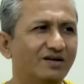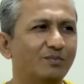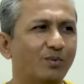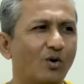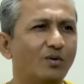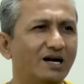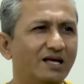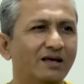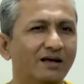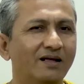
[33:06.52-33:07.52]
that
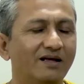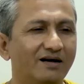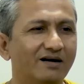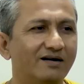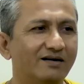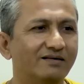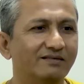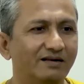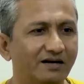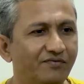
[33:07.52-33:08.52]
broadly,
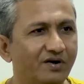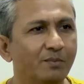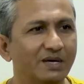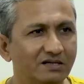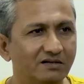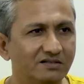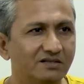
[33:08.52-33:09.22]
different methods.